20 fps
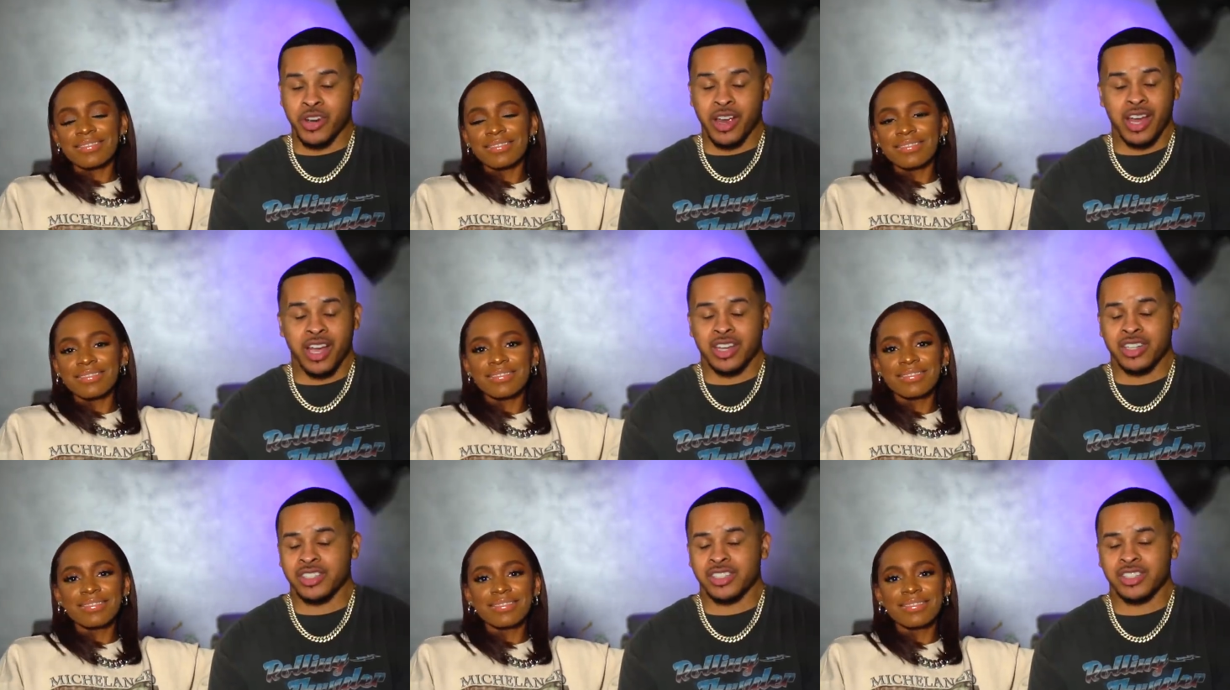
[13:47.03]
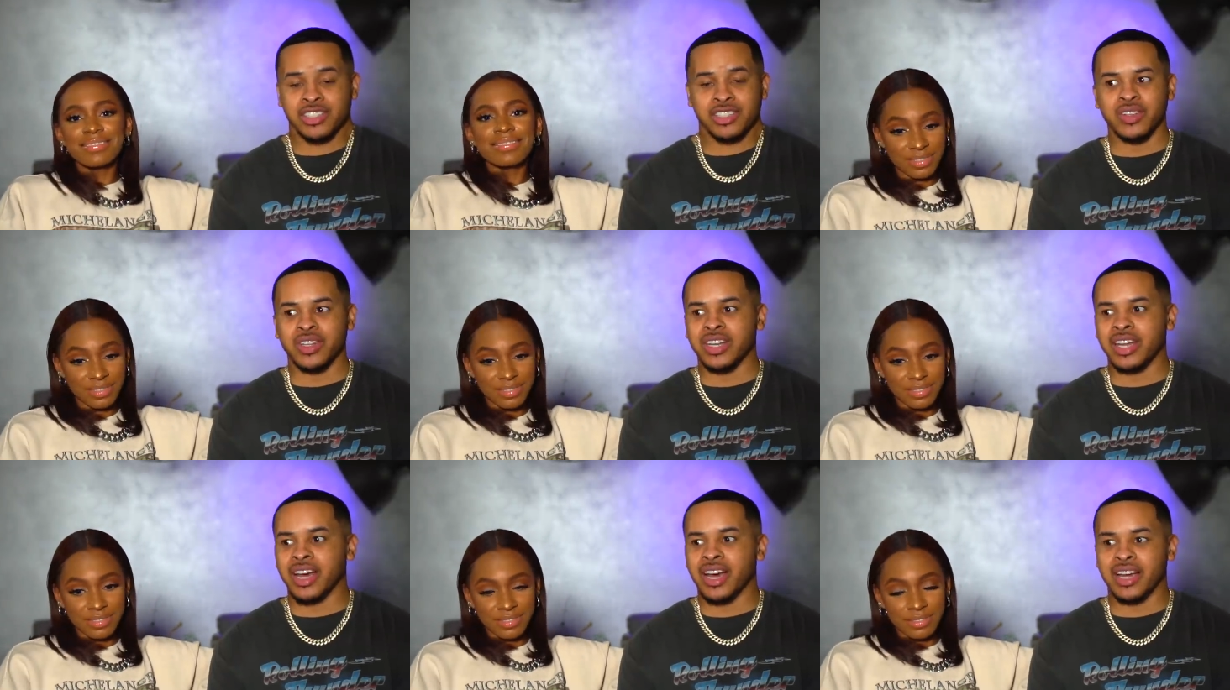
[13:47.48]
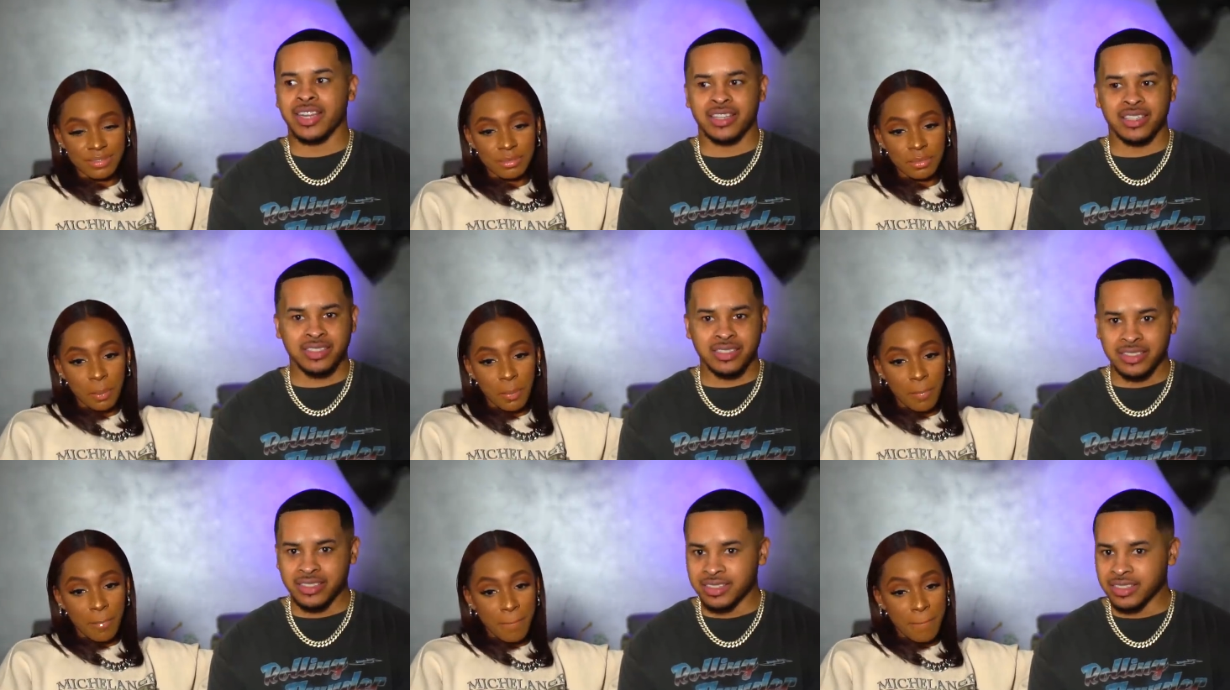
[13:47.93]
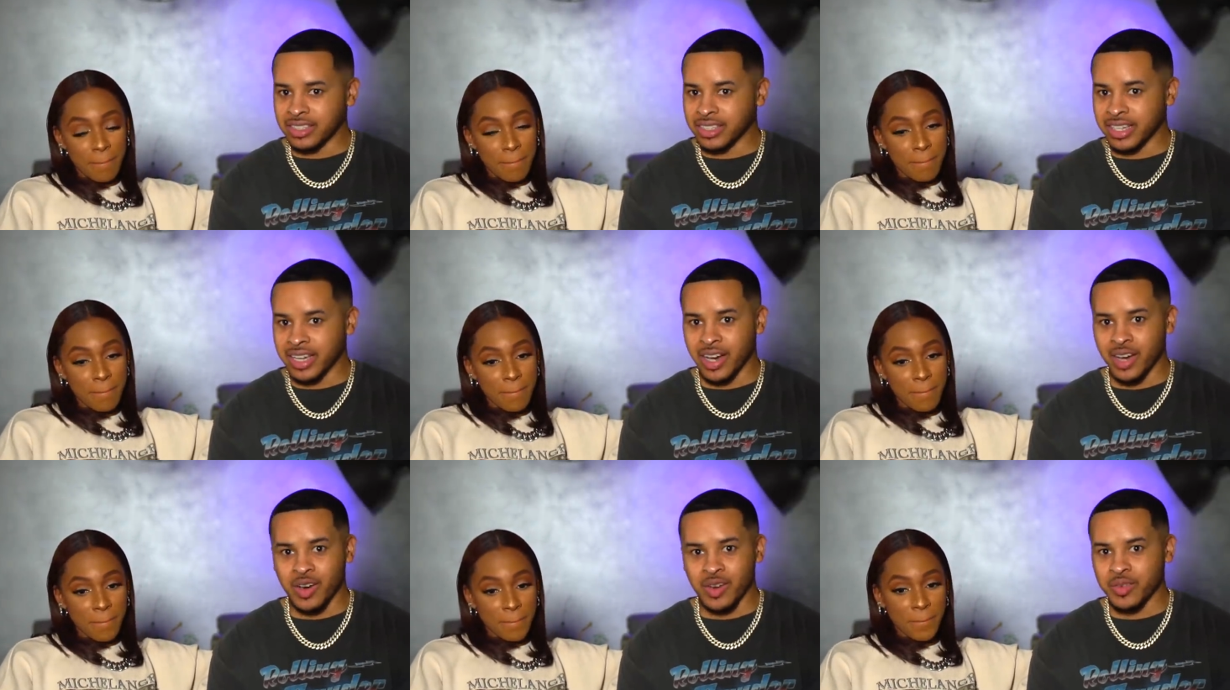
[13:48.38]
Speaker 1: trash. You did not
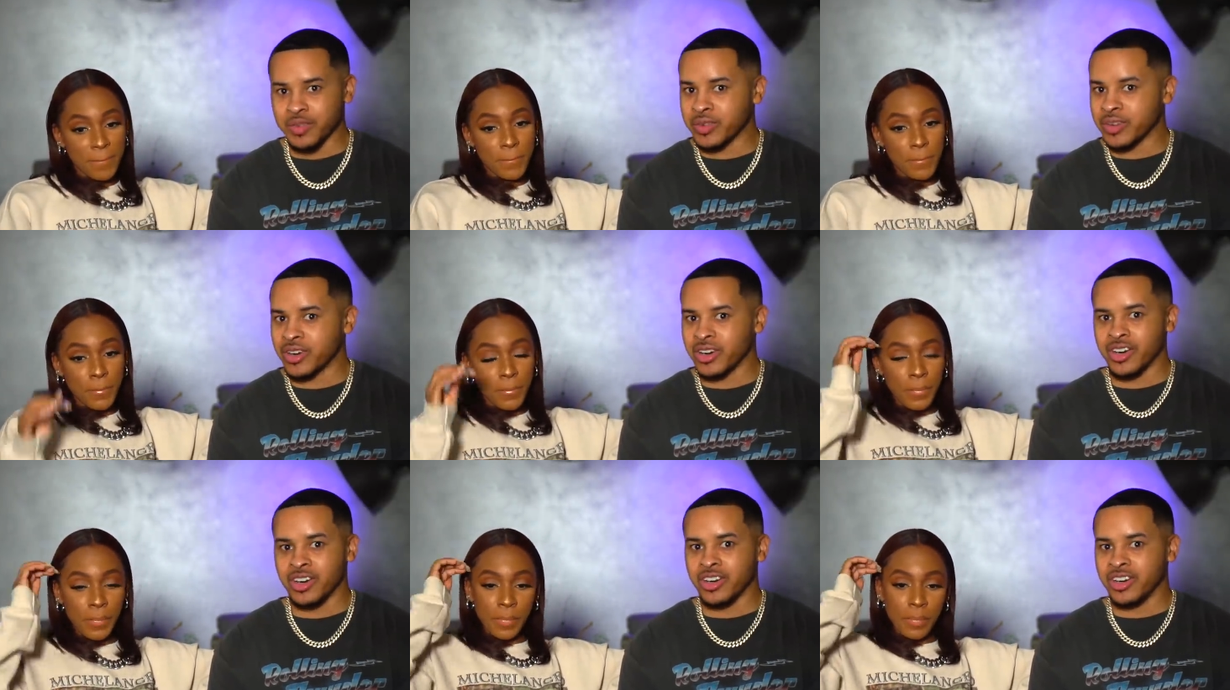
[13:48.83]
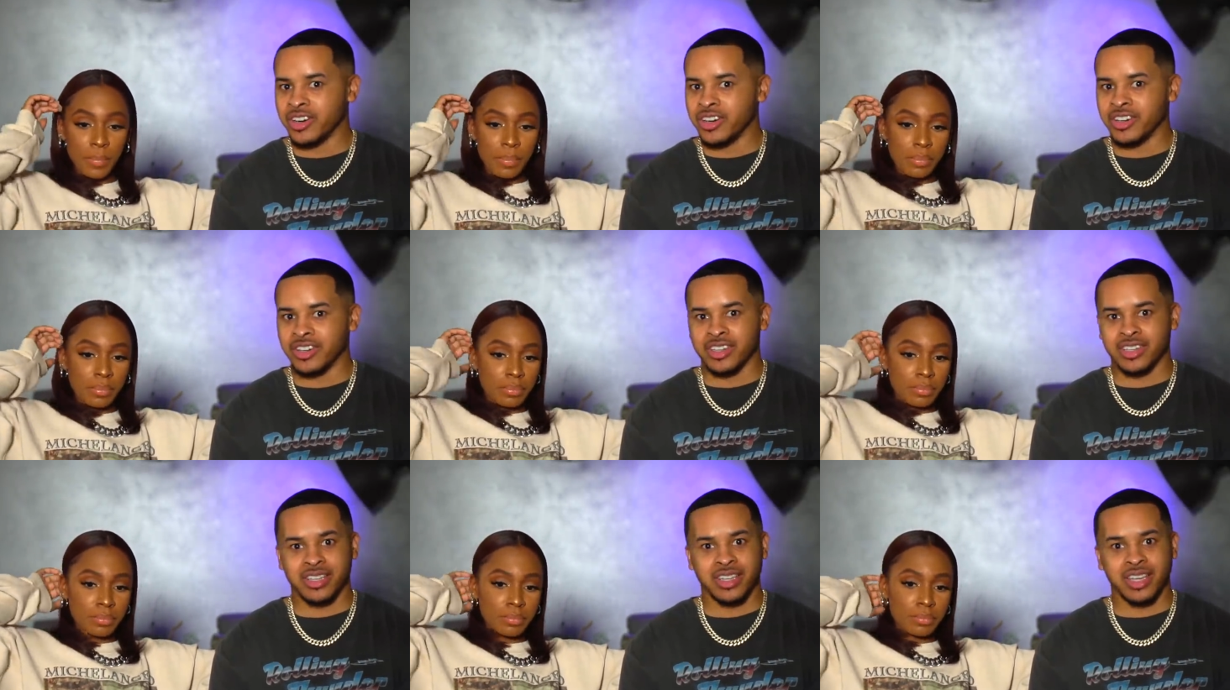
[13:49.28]
look out for her